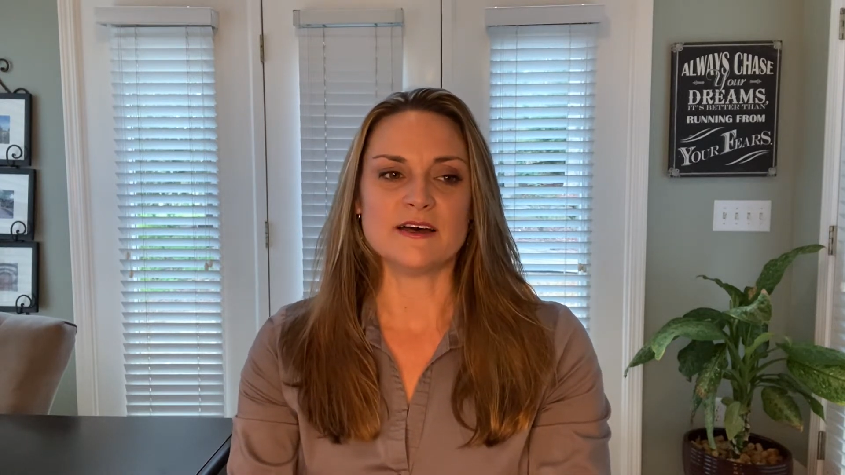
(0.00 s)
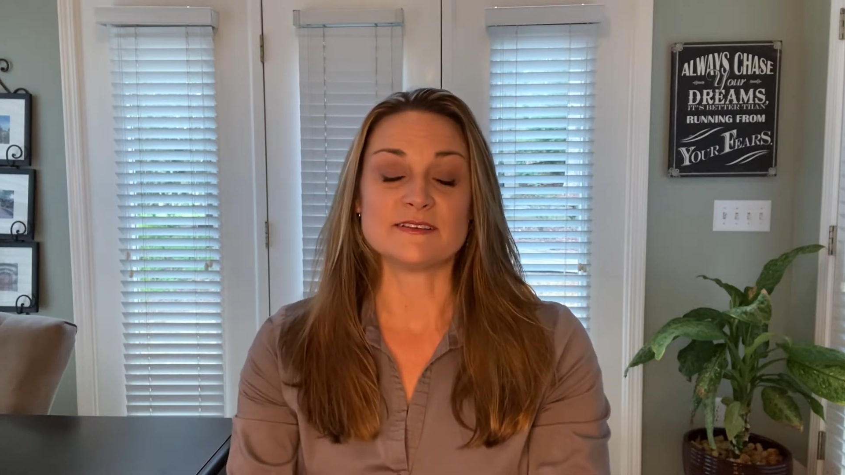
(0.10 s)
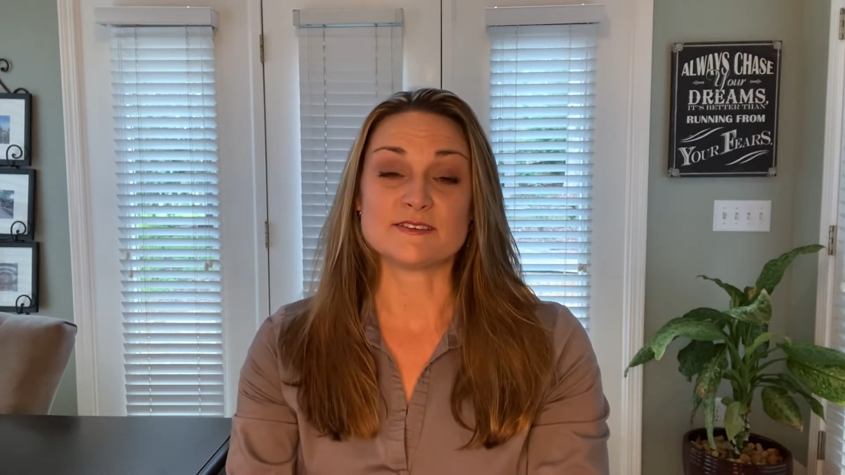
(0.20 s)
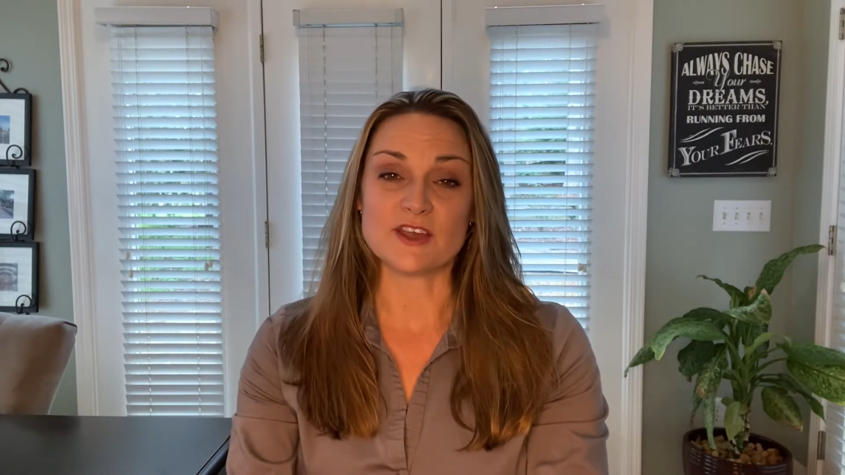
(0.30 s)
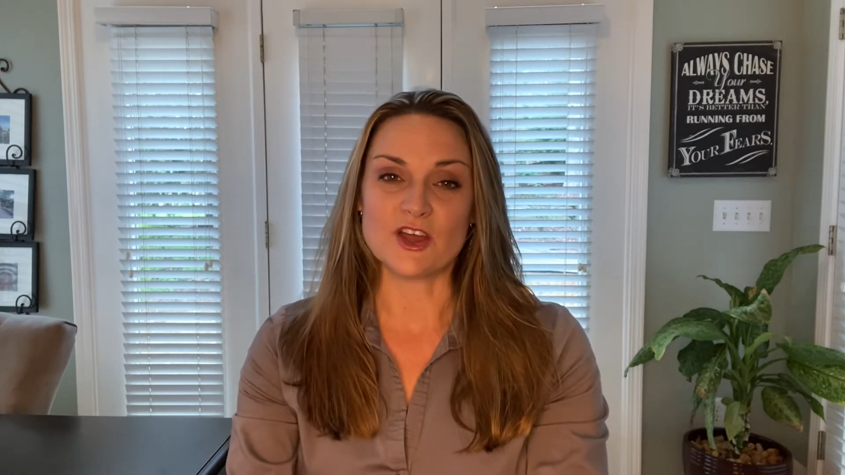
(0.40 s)

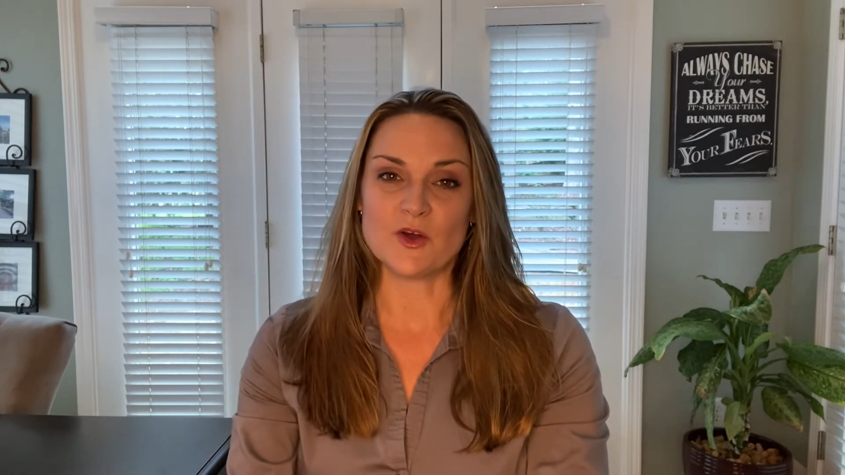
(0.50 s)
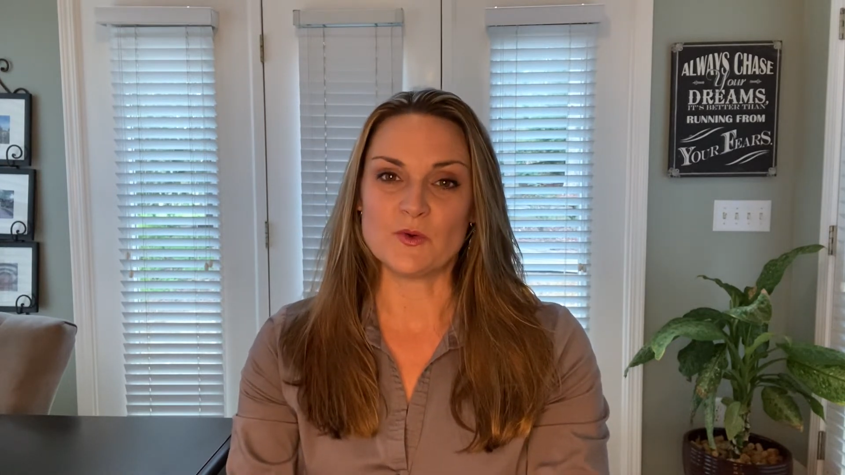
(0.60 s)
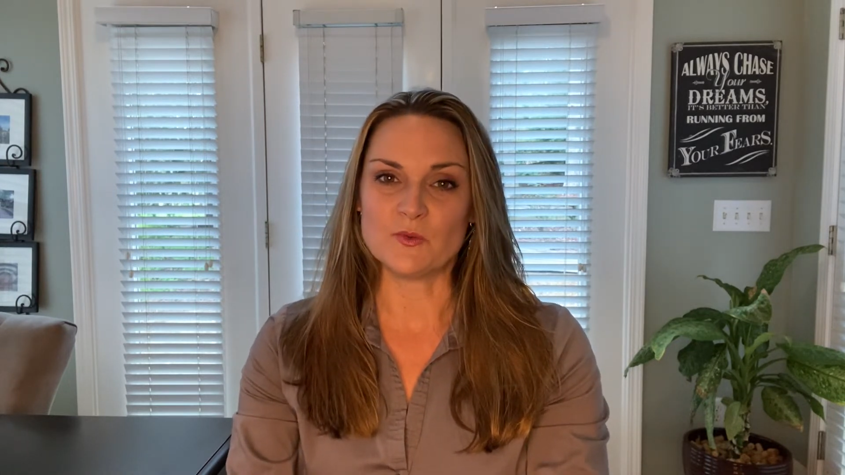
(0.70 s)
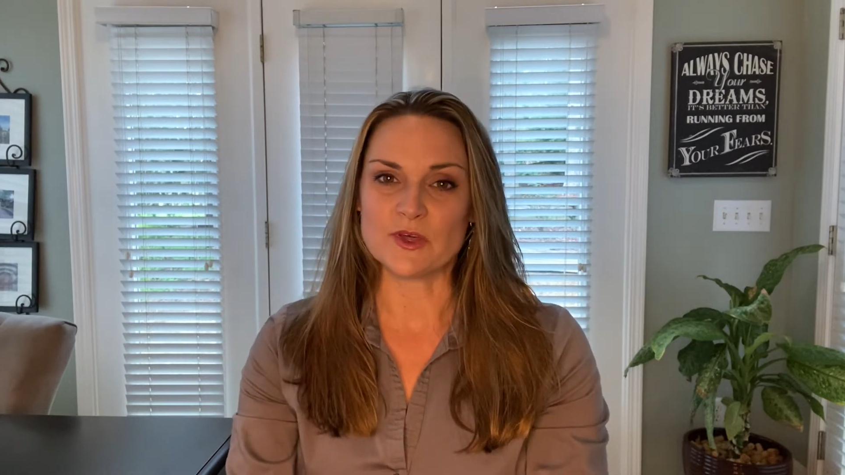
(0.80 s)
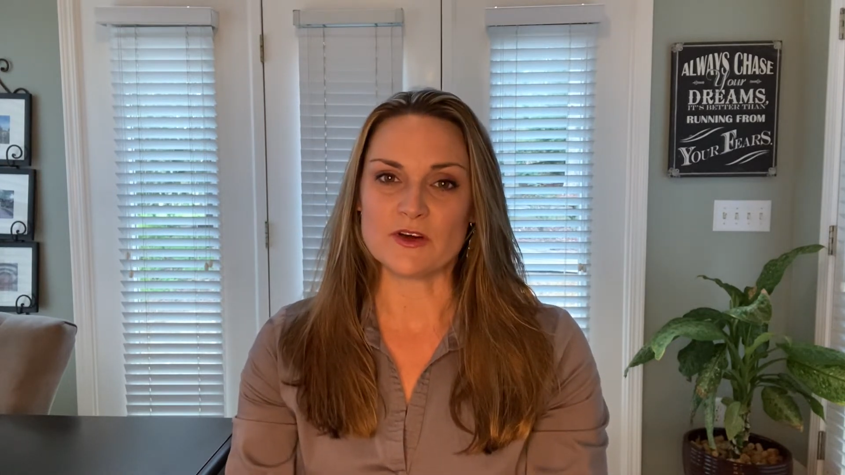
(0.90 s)

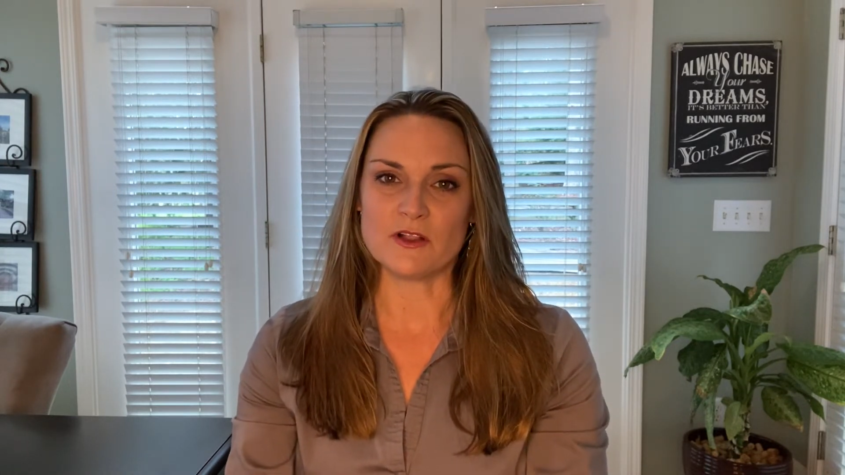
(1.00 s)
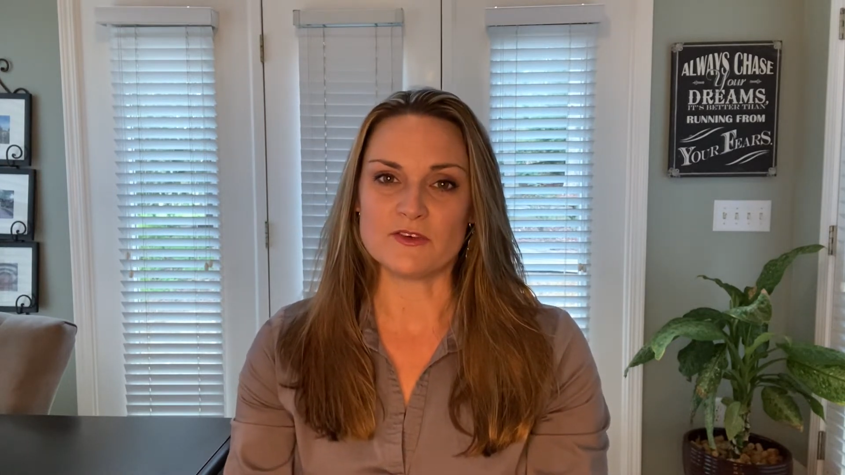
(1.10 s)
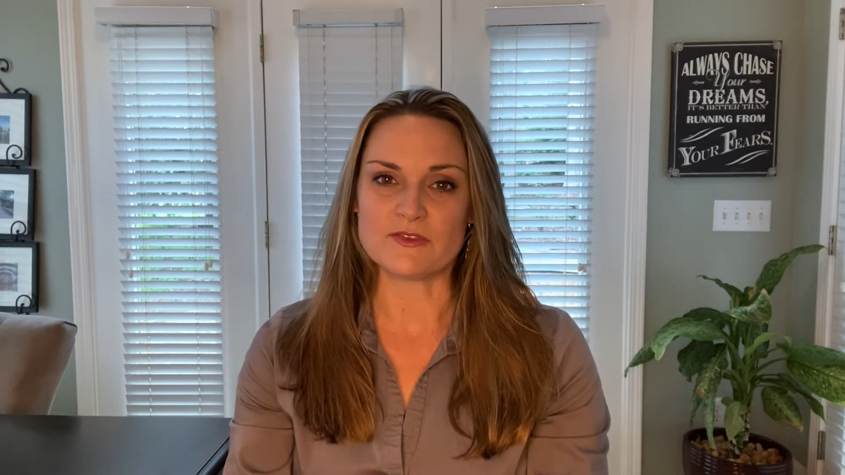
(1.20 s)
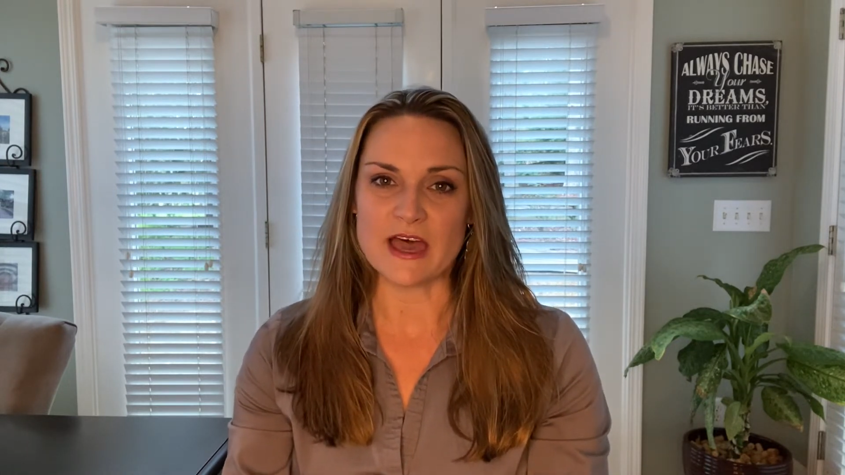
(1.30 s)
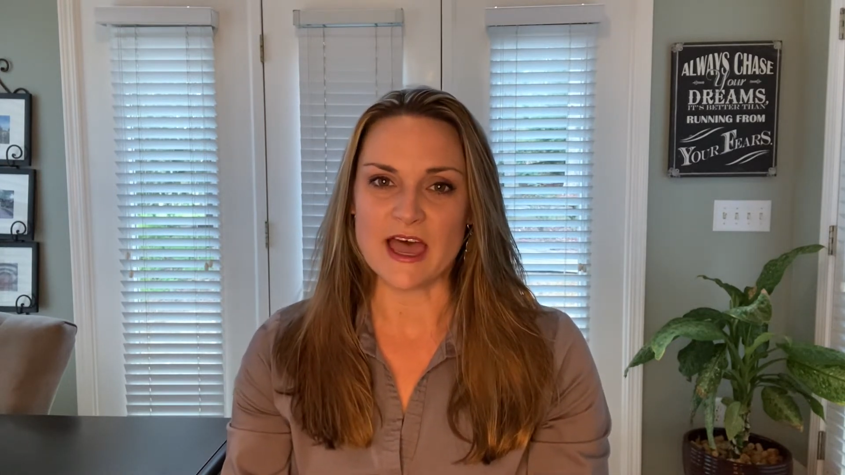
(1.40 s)
So with all
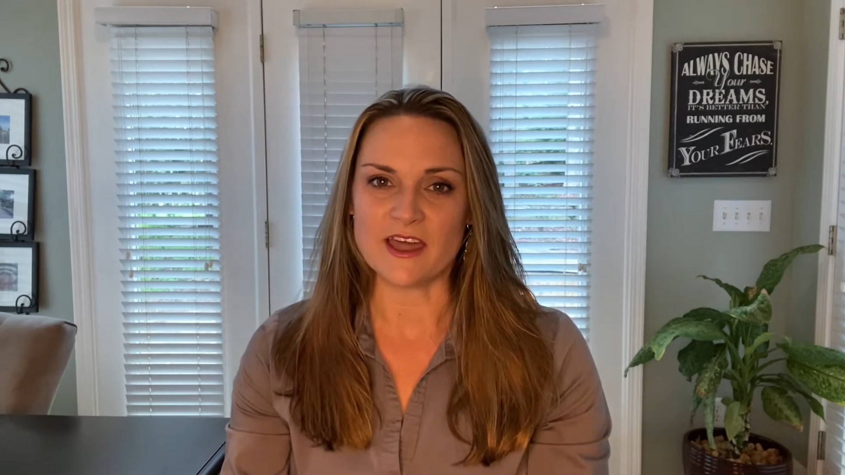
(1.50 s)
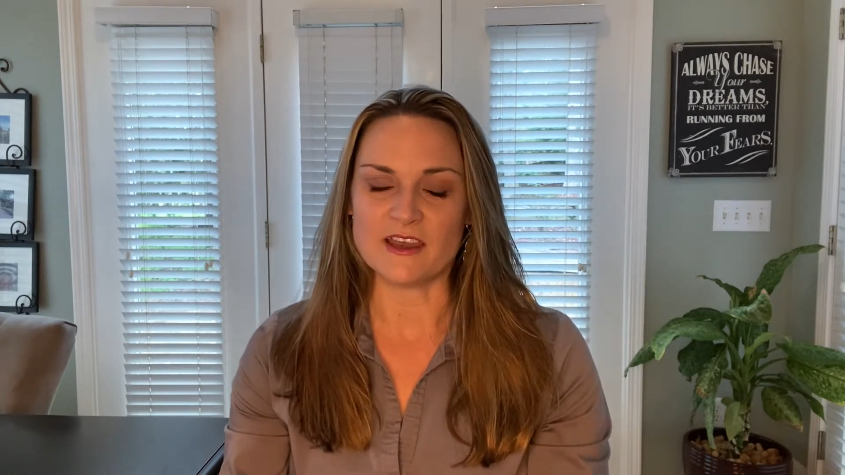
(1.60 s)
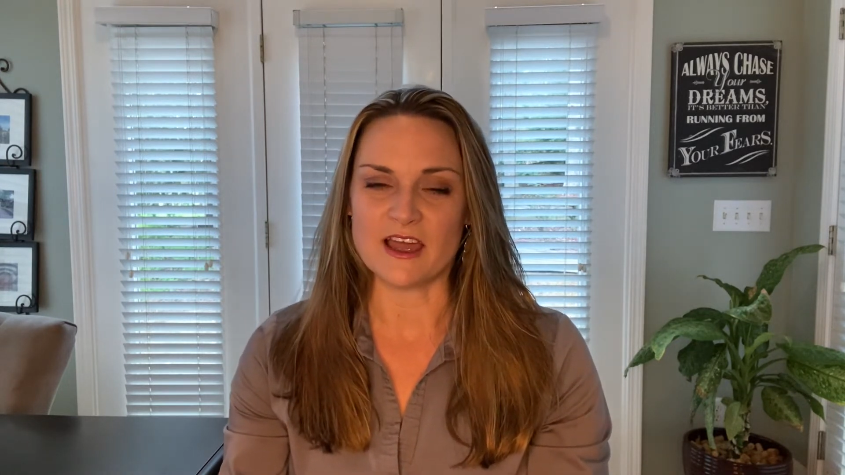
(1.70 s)
of that,